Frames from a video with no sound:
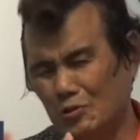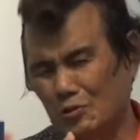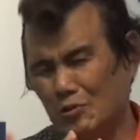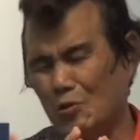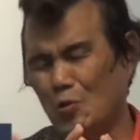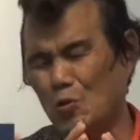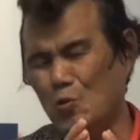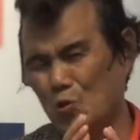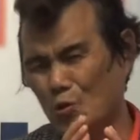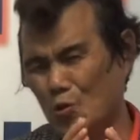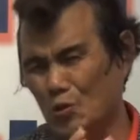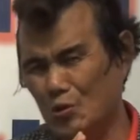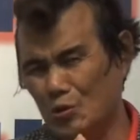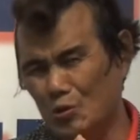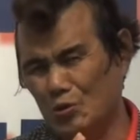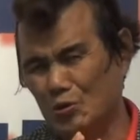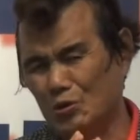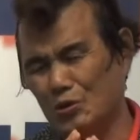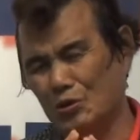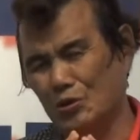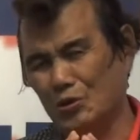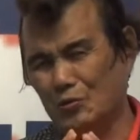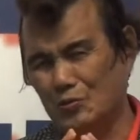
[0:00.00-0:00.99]
the
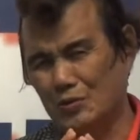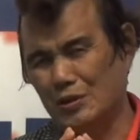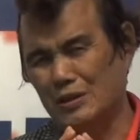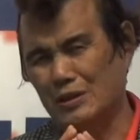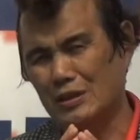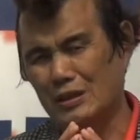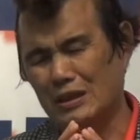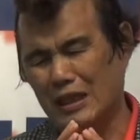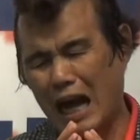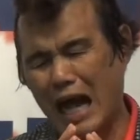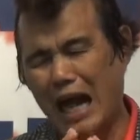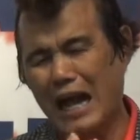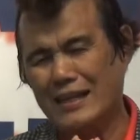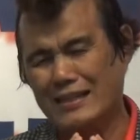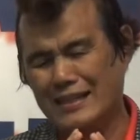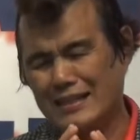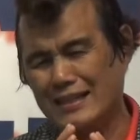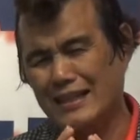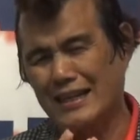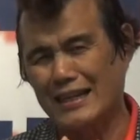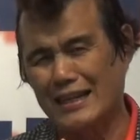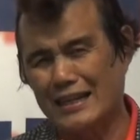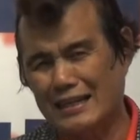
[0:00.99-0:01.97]
word of God
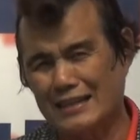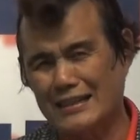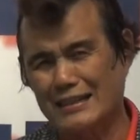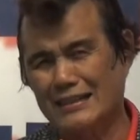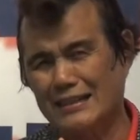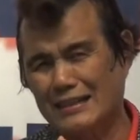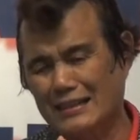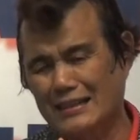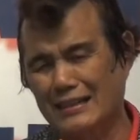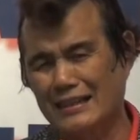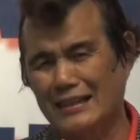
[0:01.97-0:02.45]
says?